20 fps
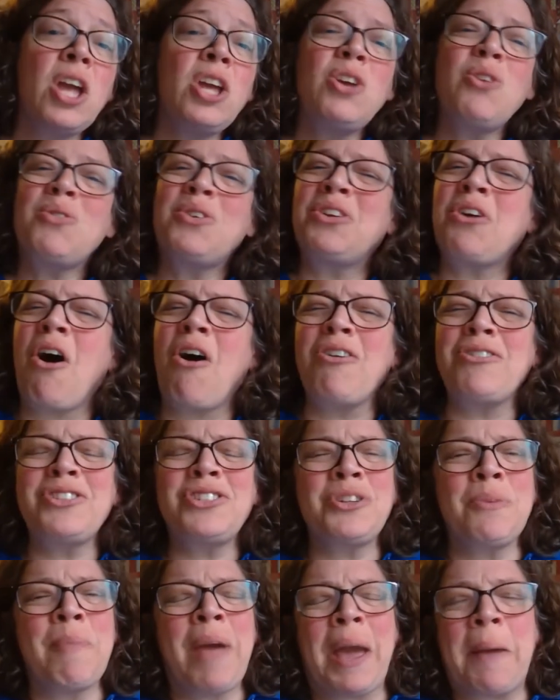You could
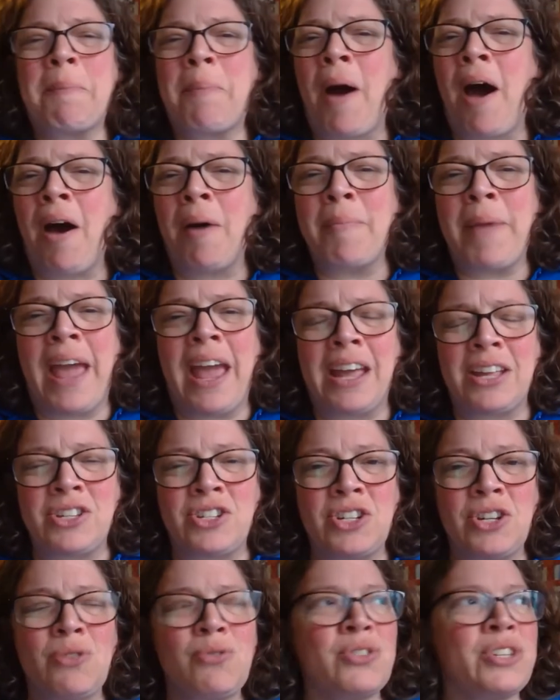also make
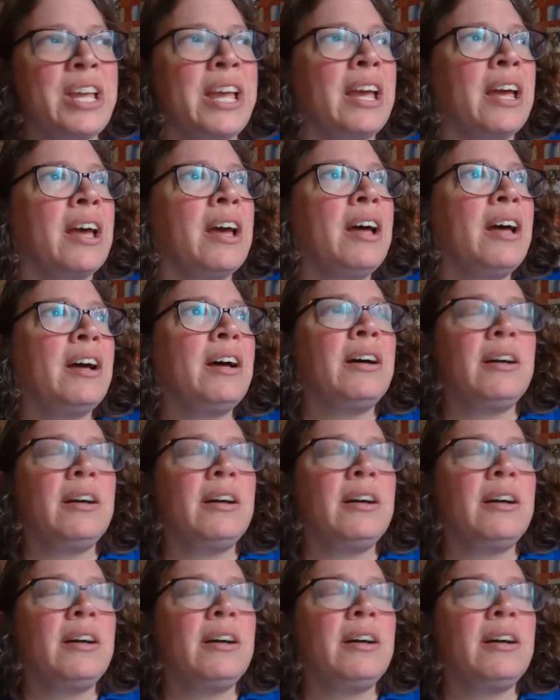pomades using